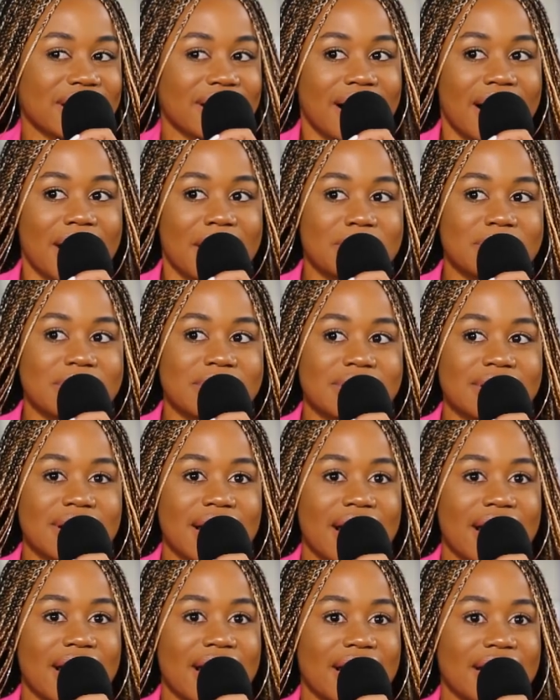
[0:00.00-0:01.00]
clubs
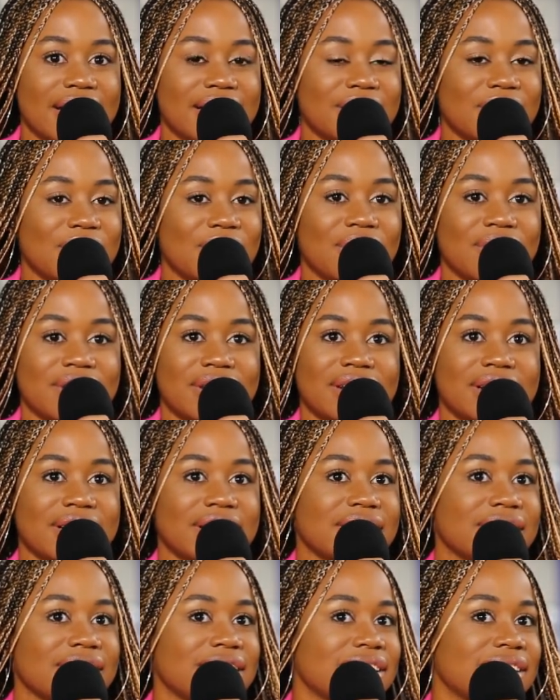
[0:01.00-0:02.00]
and or
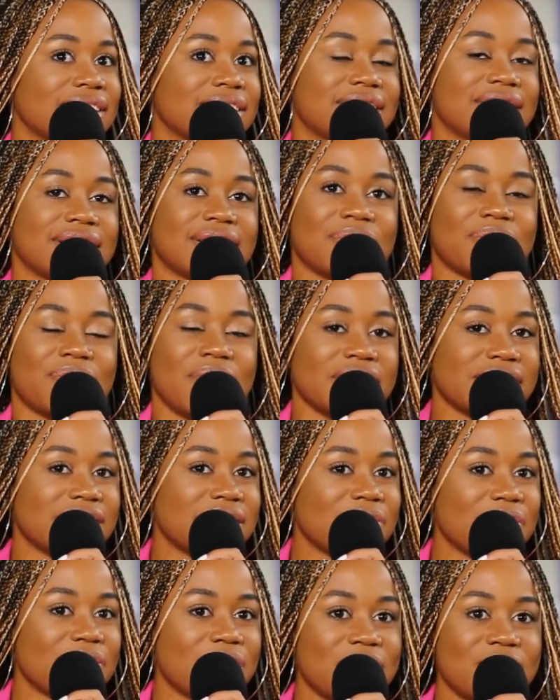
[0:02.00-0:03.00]
the
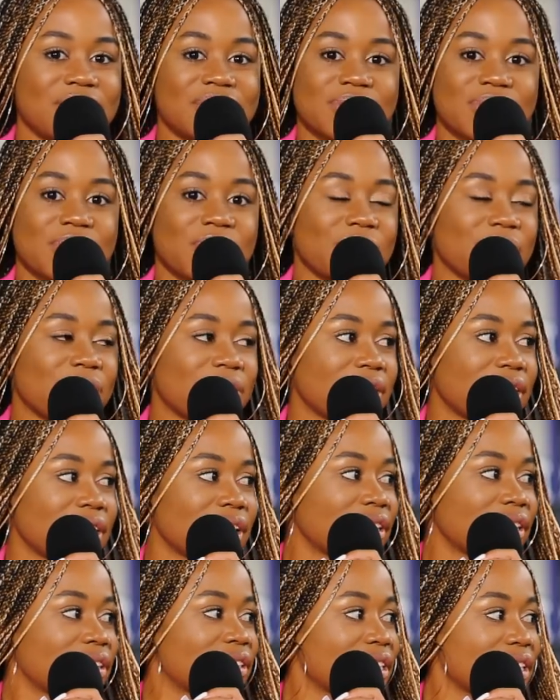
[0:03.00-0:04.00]
festivals or
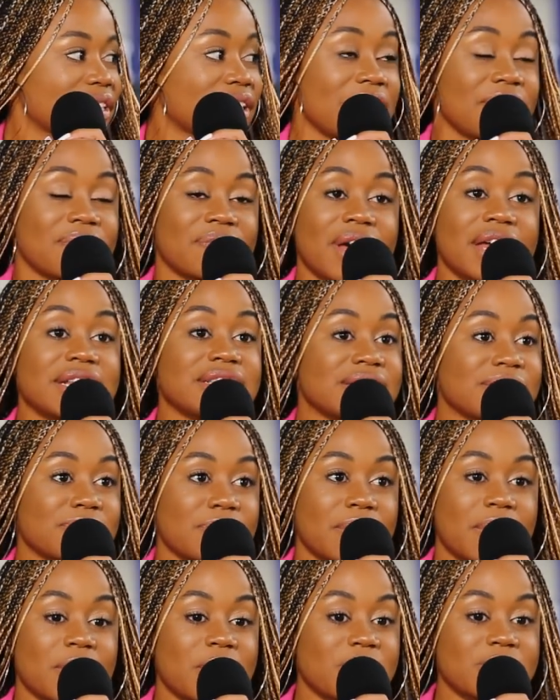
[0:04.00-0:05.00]
just the events,
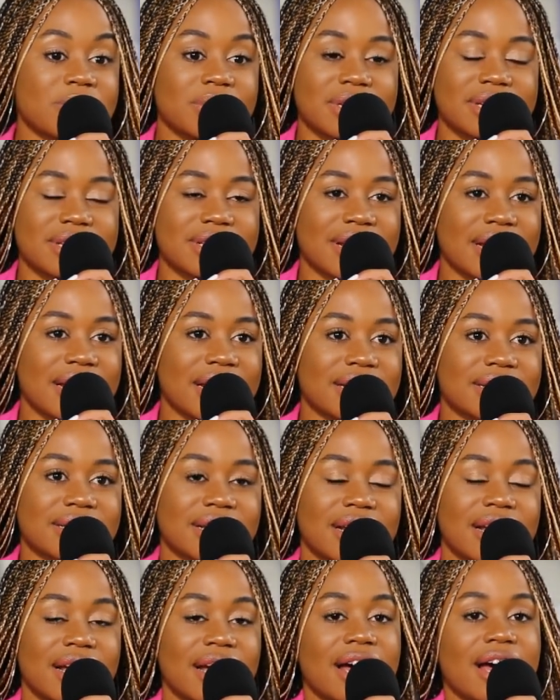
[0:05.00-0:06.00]
when I go to these
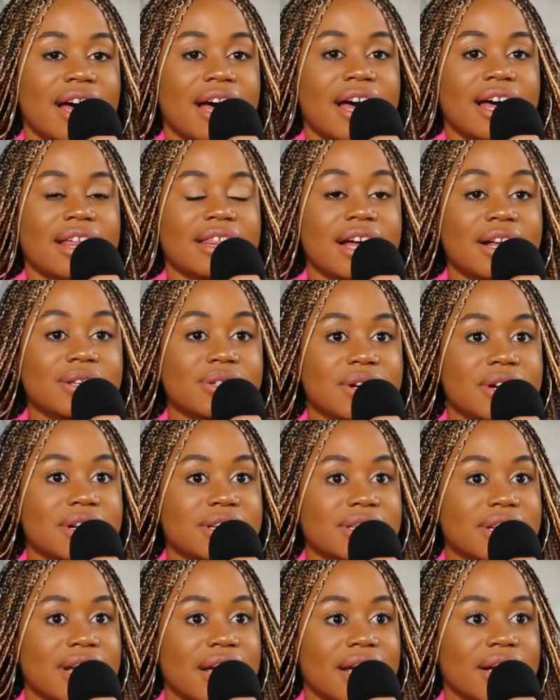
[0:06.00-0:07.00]
gigs, that's when
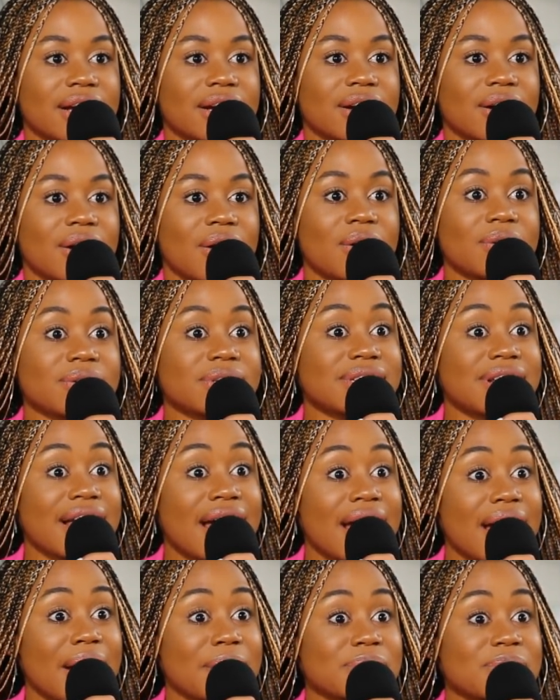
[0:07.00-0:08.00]
it's like, oh
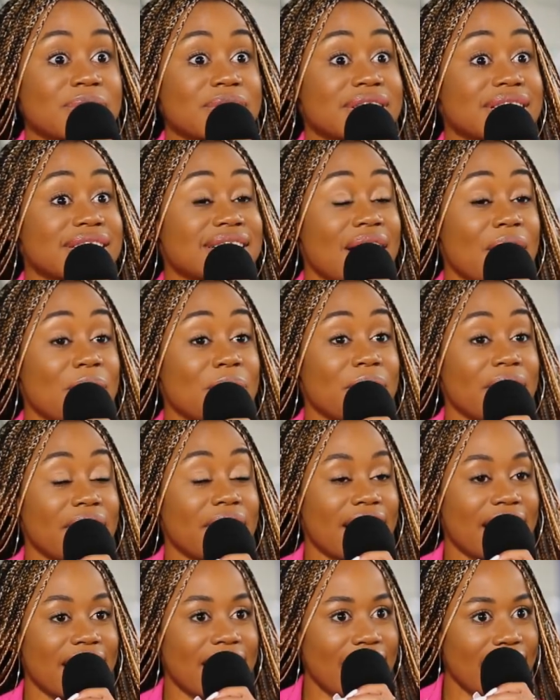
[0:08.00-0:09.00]
snap, so this is how
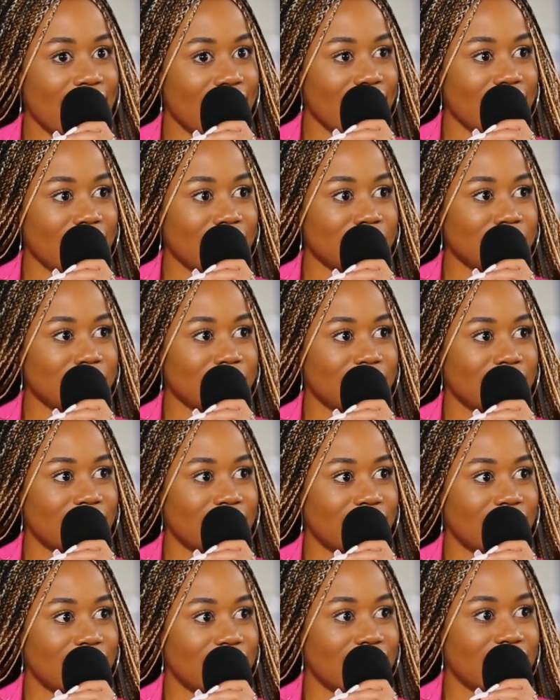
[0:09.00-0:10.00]
big I am?
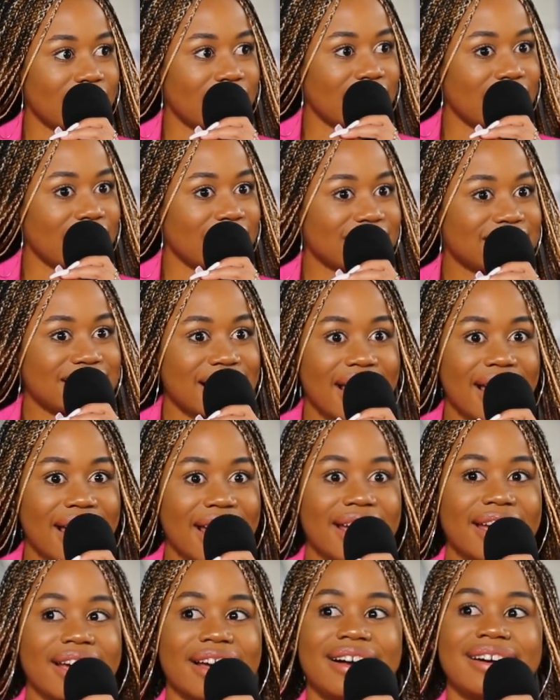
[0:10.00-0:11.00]

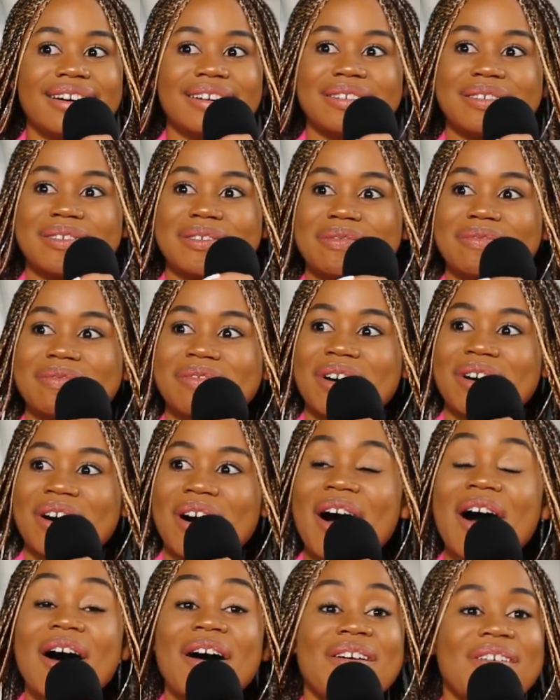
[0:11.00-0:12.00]
Damn.
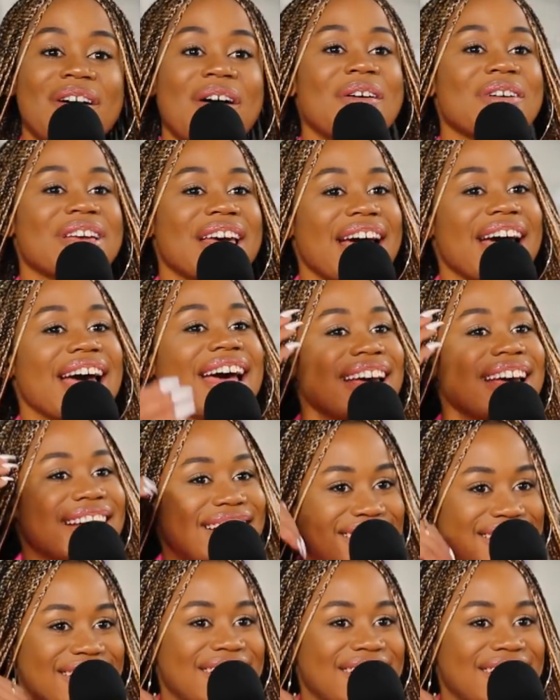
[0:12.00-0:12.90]
Oh, okay.